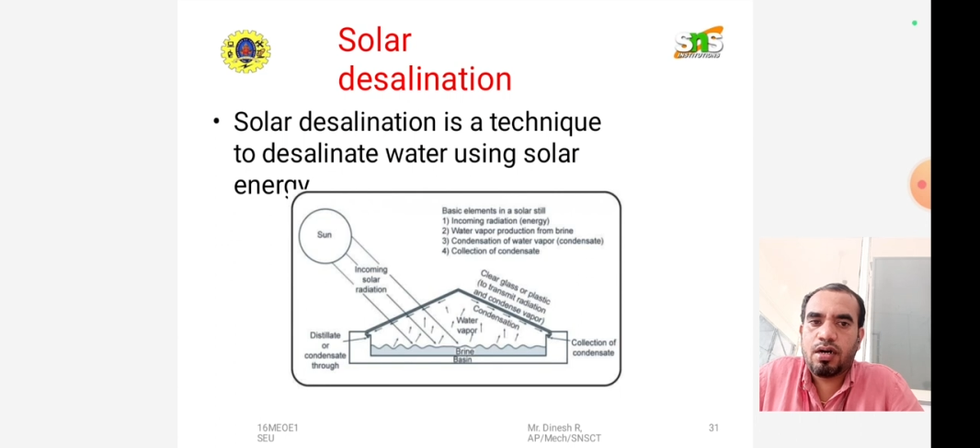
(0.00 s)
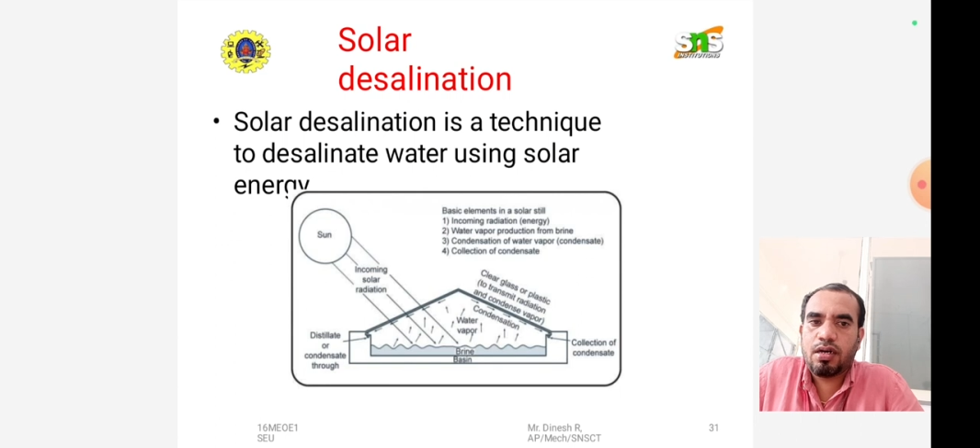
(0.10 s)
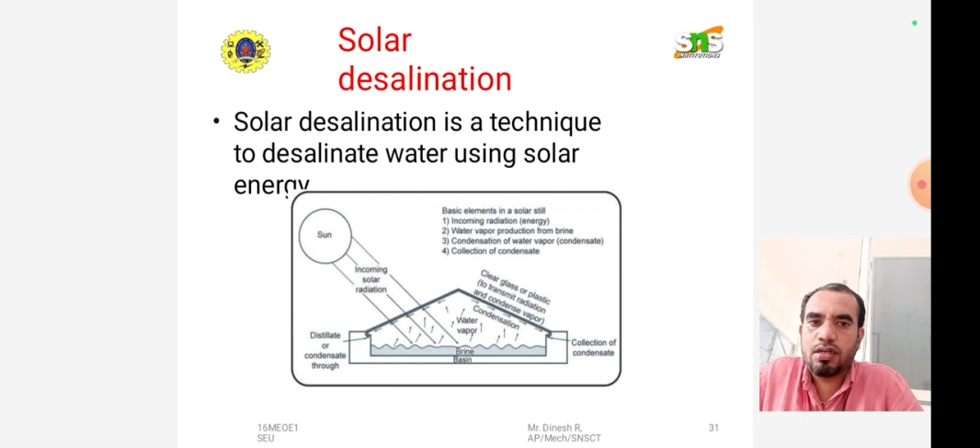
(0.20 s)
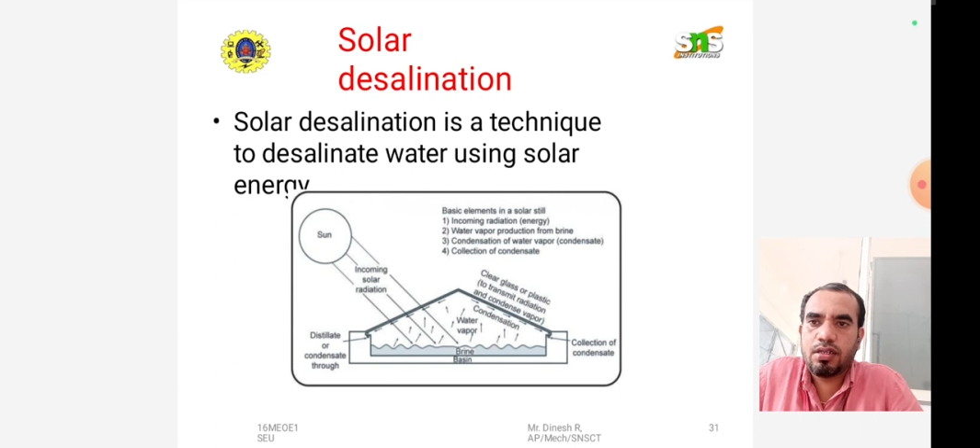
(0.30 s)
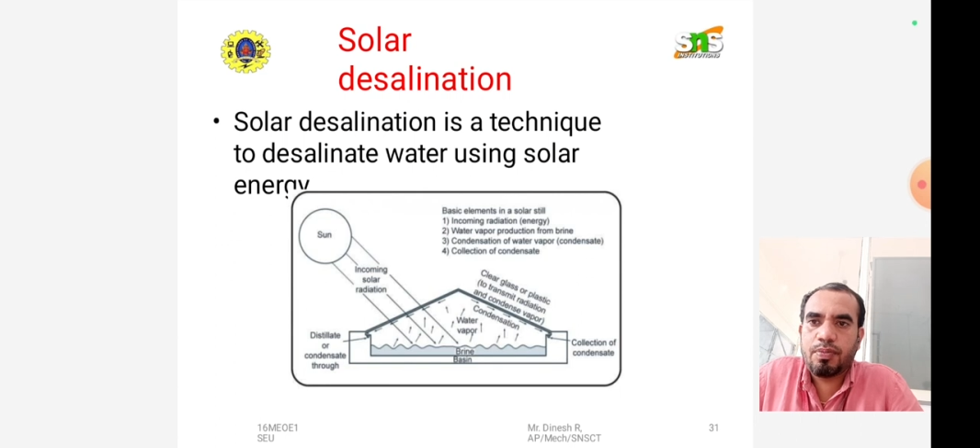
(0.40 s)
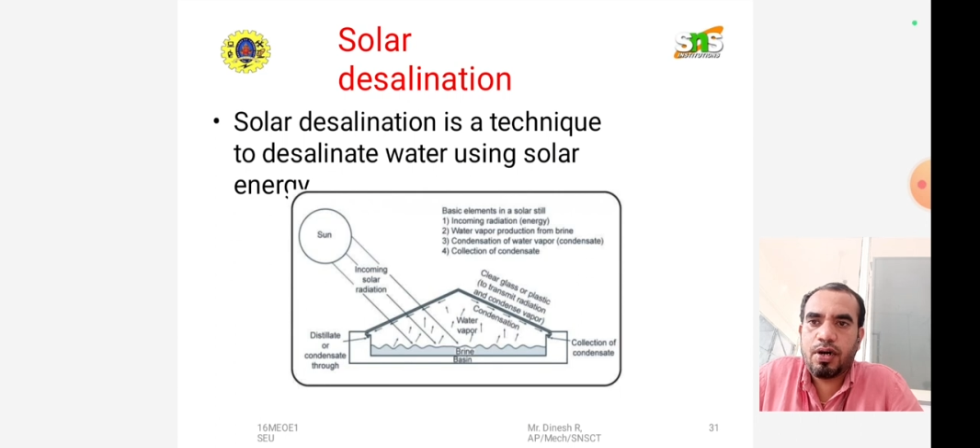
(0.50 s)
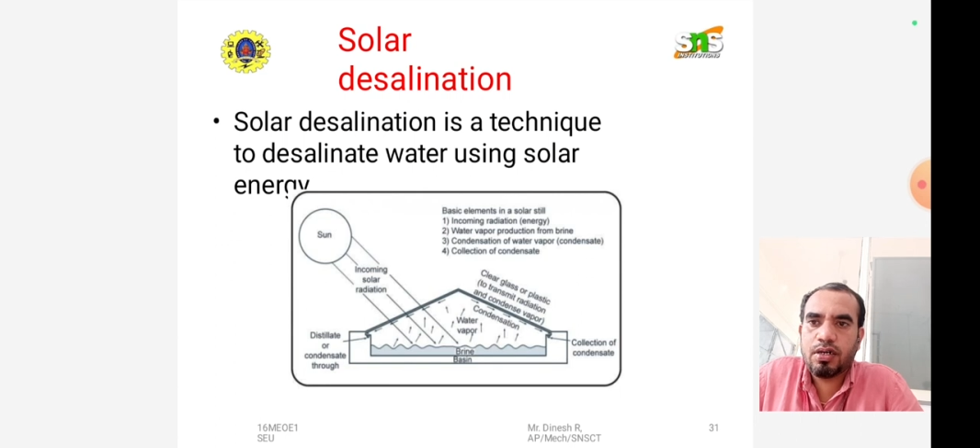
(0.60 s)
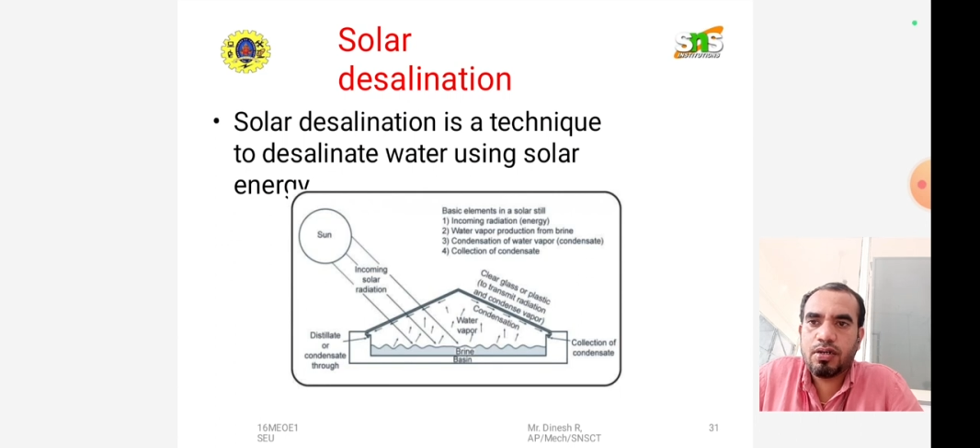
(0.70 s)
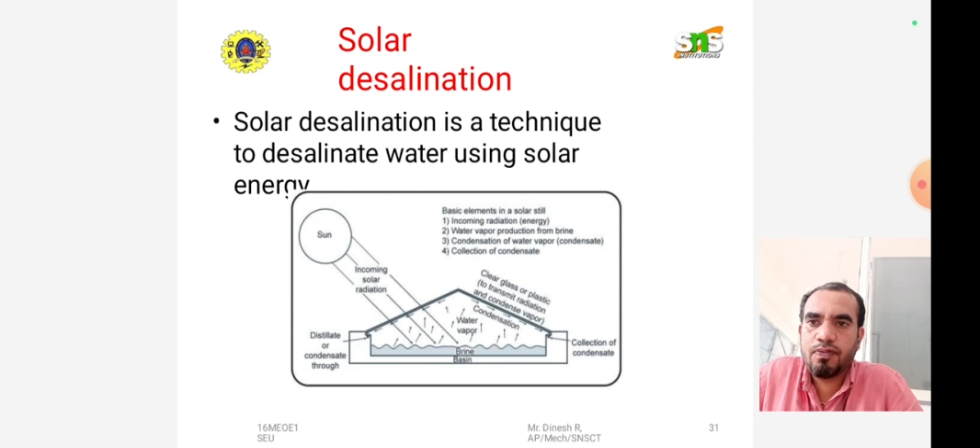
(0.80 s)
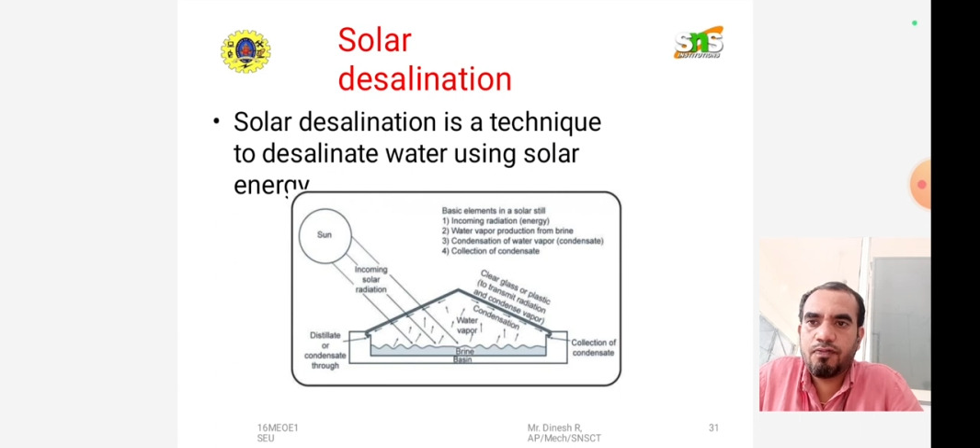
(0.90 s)
in the
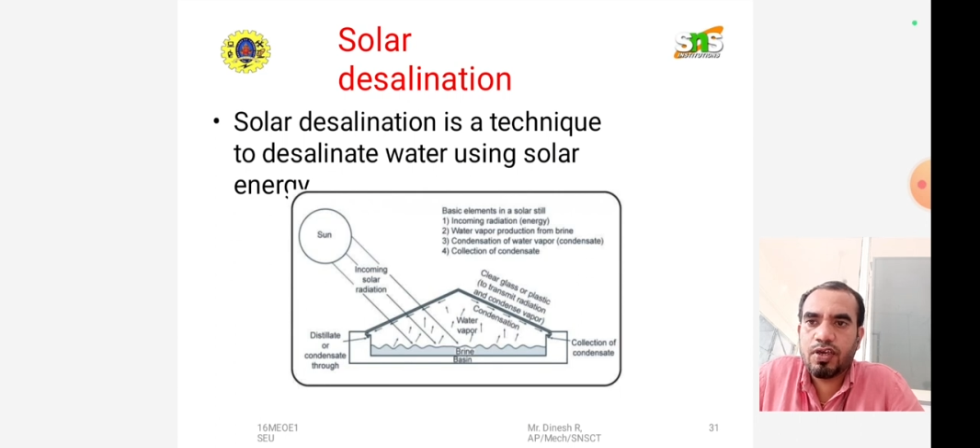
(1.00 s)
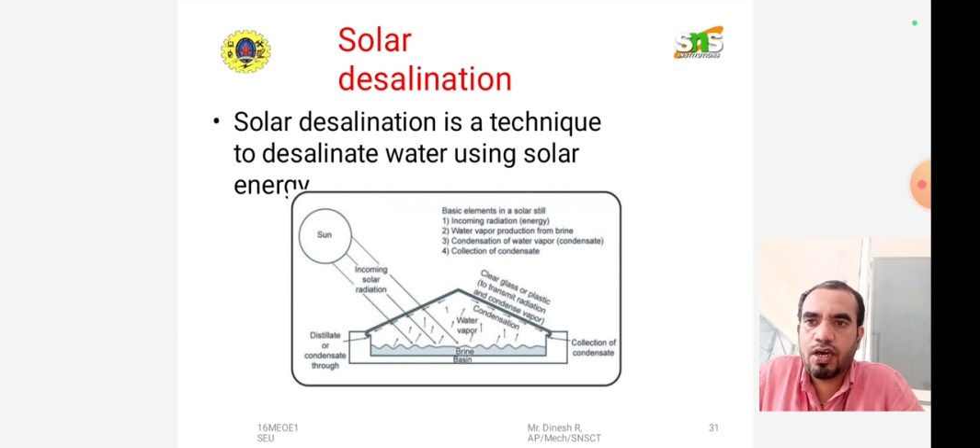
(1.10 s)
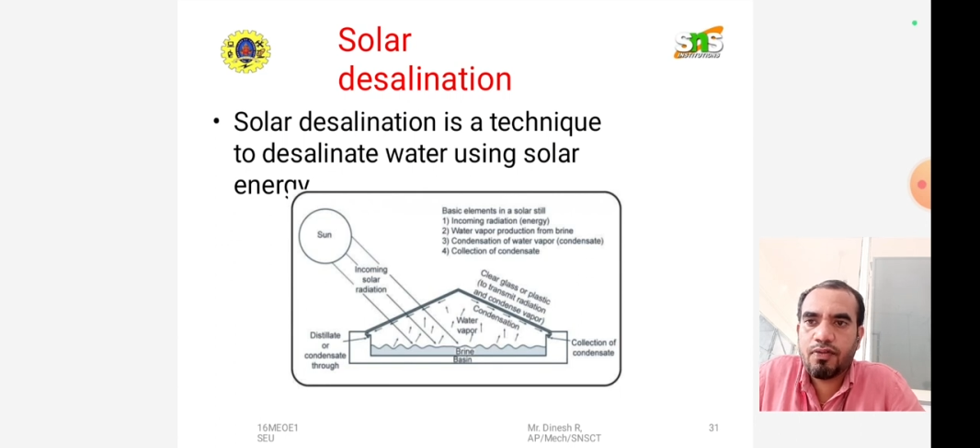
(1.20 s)
bottom we have